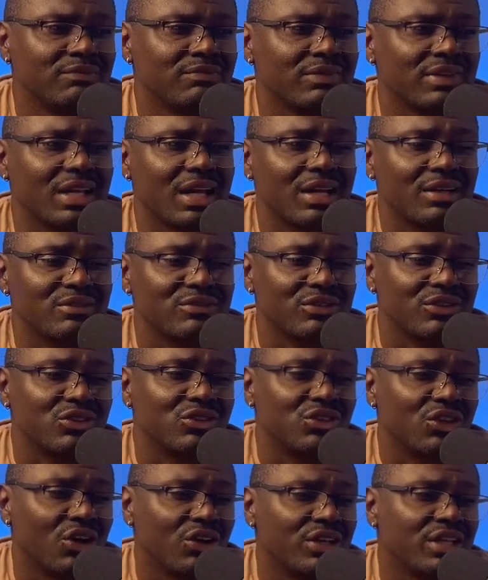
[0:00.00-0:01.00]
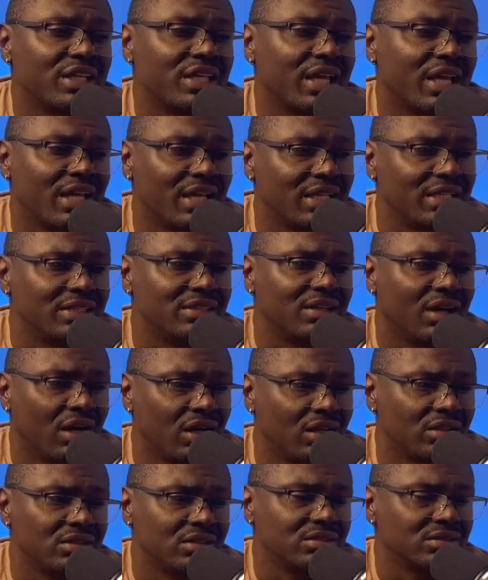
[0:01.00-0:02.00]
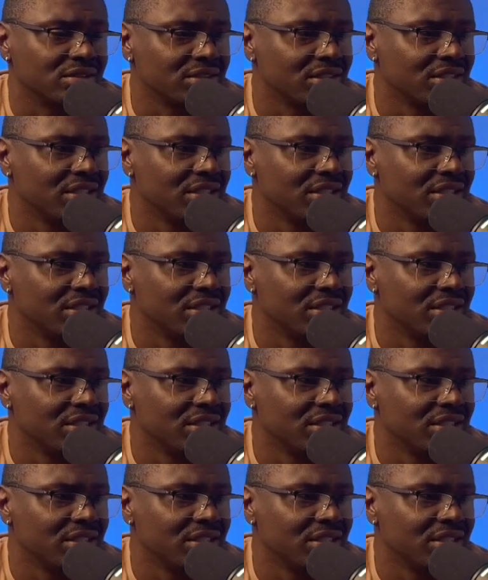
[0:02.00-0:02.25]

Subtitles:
Got him for $38.